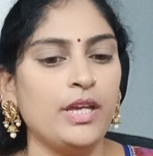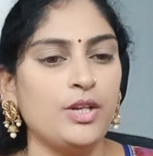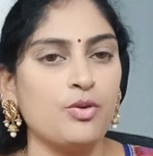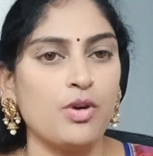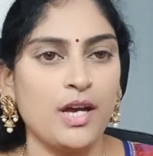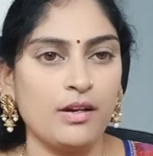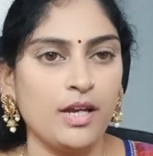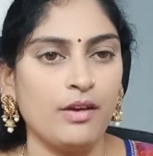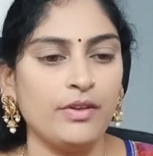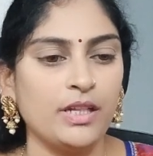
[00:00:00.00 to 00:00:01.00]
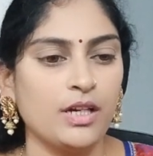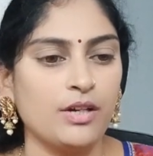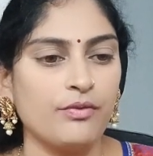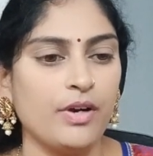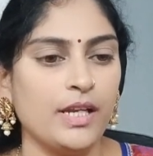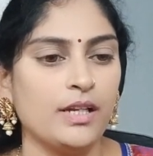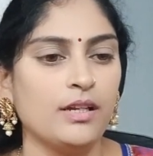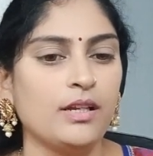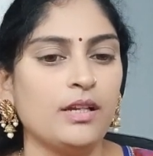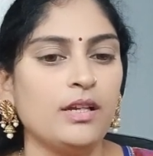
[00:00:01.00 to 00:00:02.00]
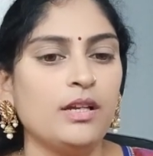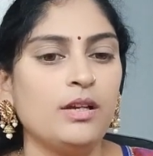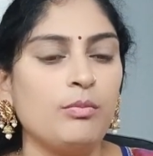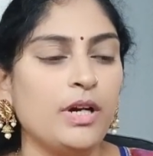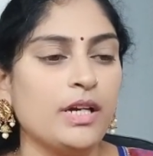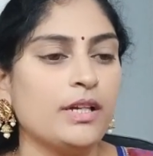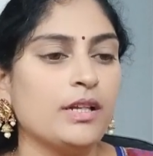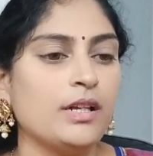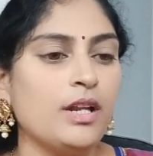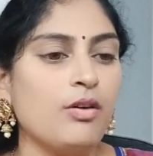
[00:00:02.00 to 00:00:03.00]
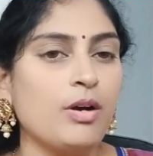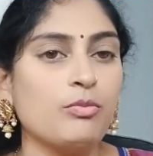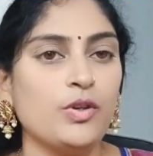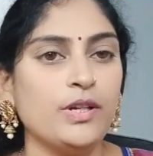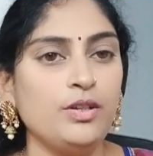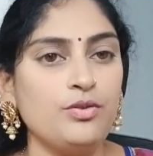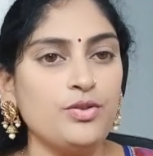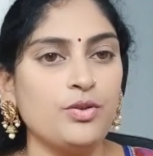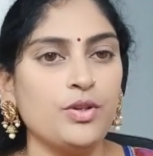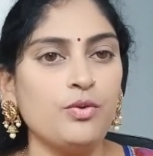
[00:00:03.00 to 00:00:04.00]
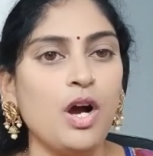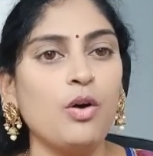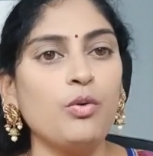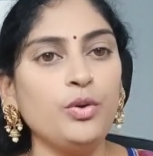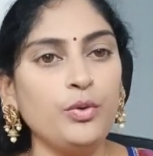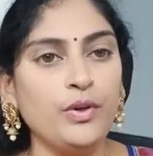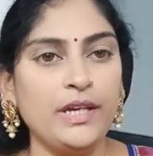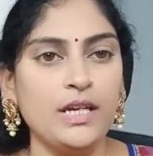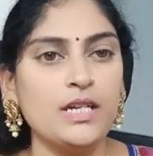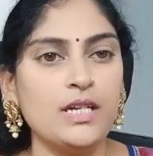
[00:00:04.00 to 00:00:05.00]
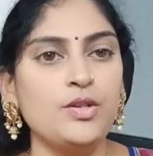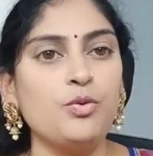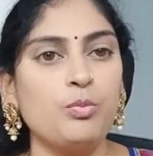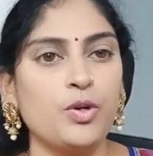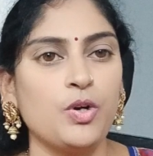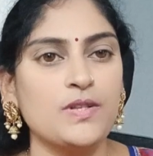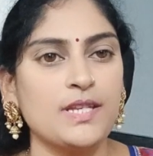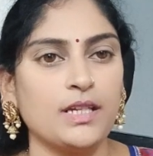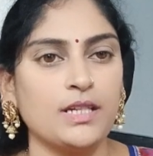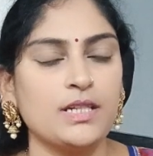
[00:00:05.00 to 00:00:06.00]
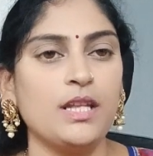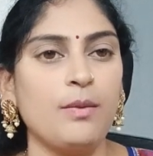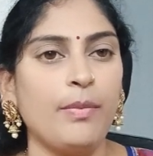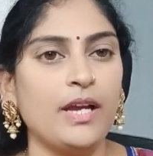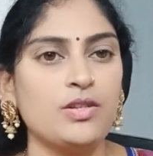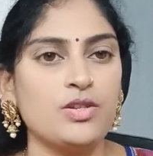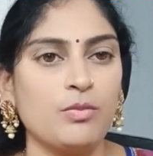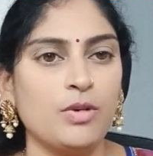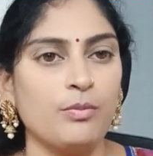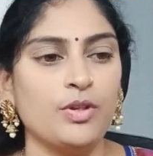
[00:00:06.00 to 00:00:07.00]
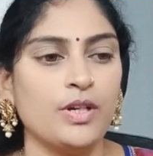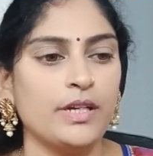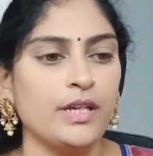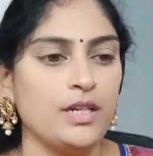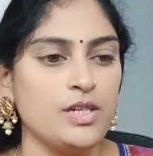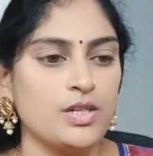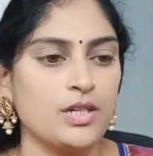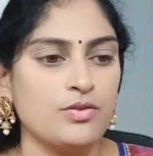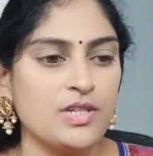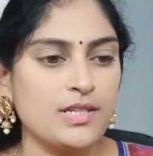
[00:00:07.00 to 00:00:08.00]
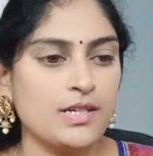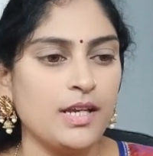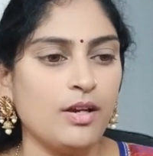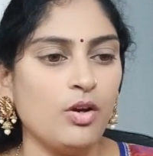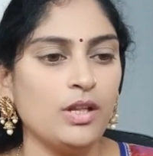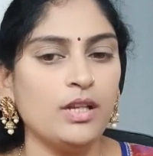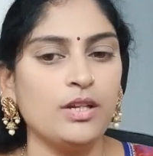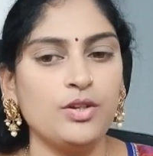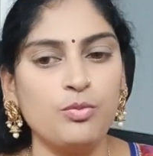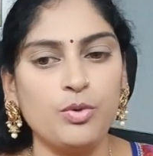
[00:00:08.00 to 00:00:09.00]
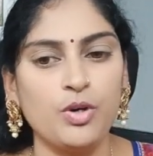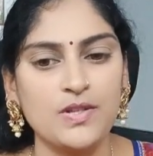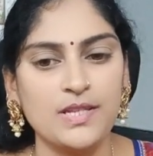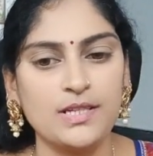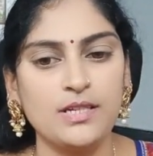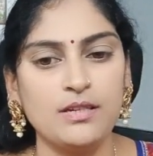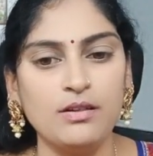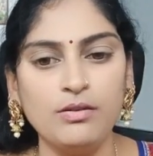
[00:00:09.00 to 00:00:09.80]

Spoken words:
you are having that file. But now I'm going to show you how to create a new project in the Pycharm Community Edition. Just click on the new project here.